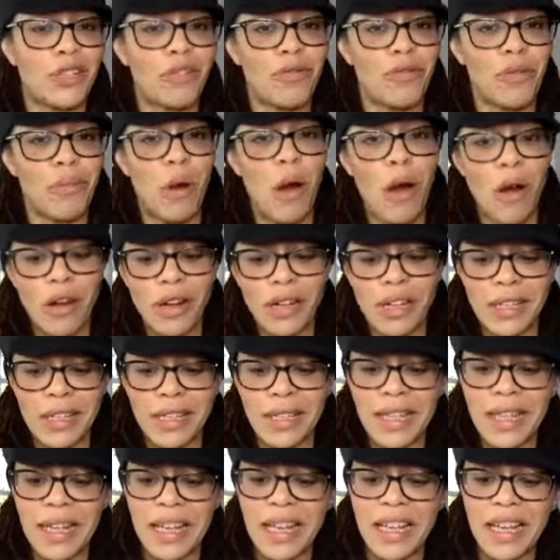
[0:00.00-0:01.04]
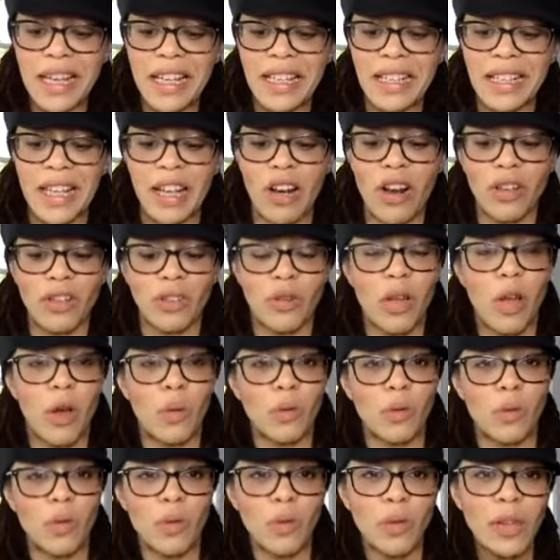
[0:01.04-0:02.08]
you from heart disease. It also
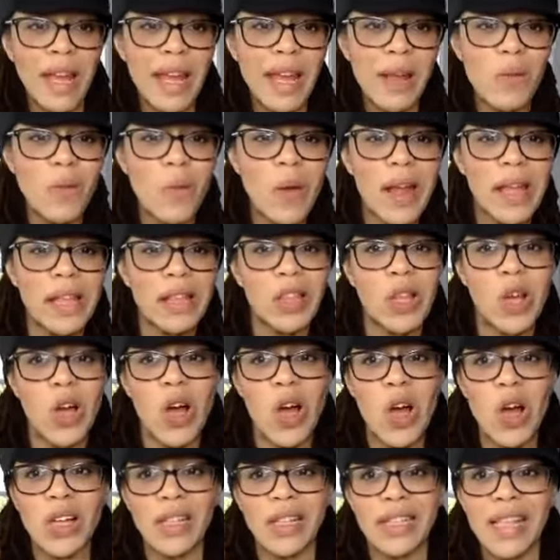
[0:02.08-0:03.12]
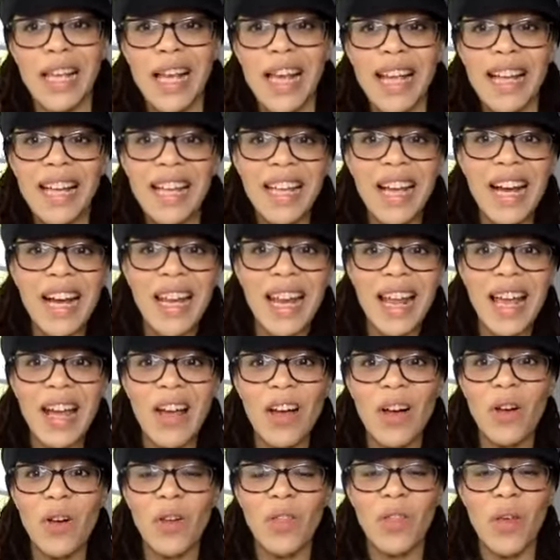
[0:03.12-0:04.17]
helps with weight, weight loss, gut
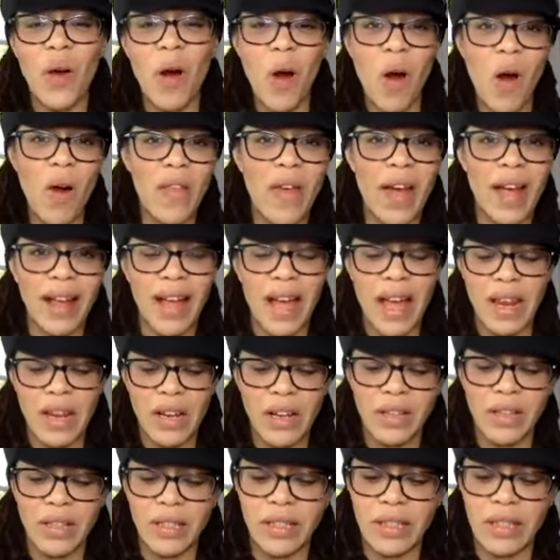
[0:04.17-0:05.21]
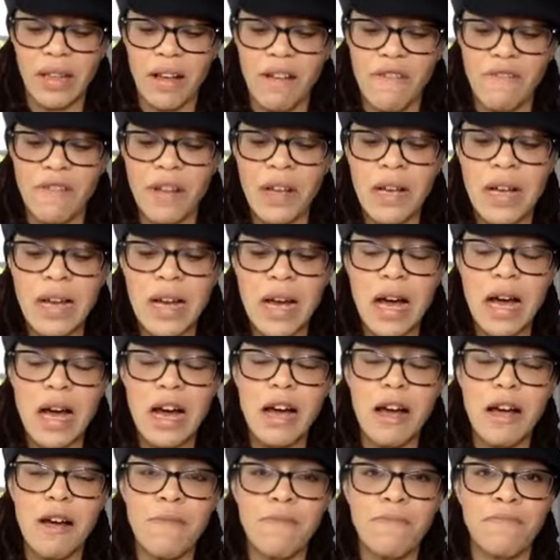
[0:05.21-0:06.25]
health, all that kind of good stuff.
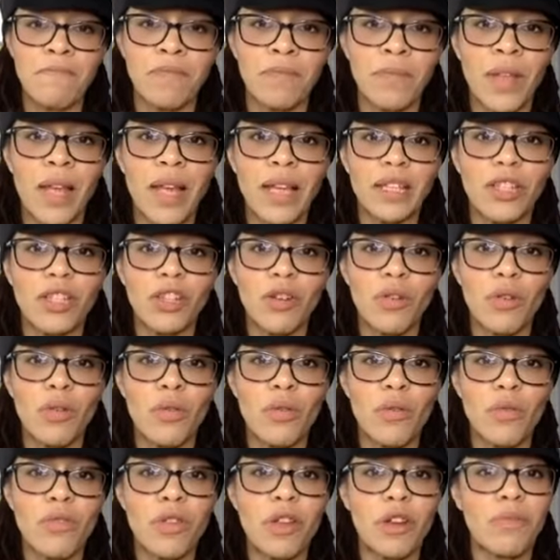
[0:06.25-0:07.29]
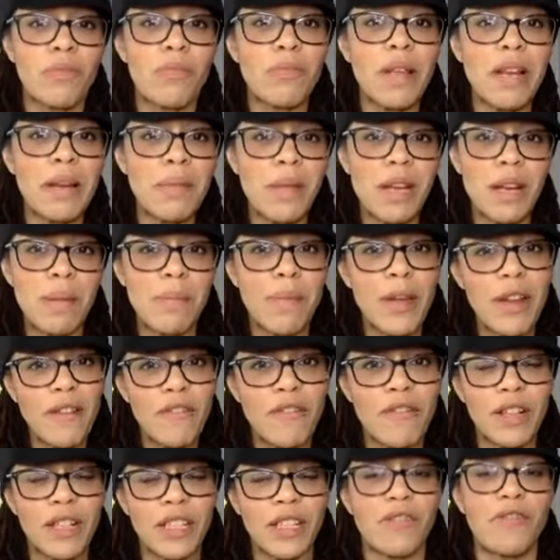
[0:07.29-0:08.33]
Um, so there are many, many
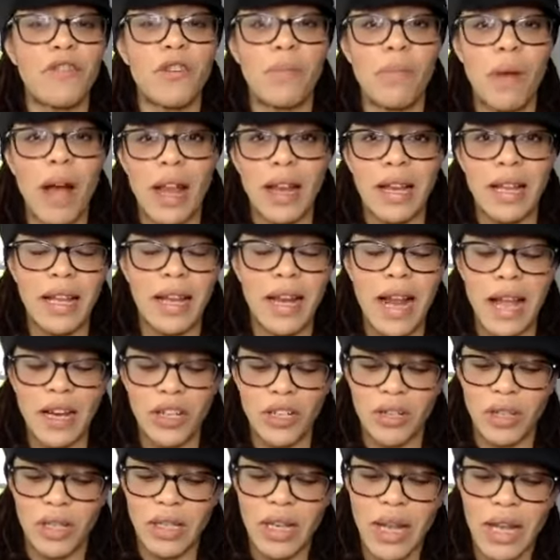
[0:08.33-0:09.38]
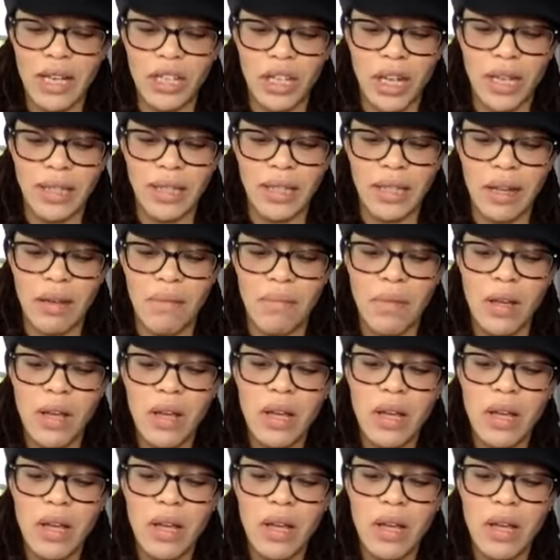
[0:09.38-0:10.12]
benefits if your body can actually digest them.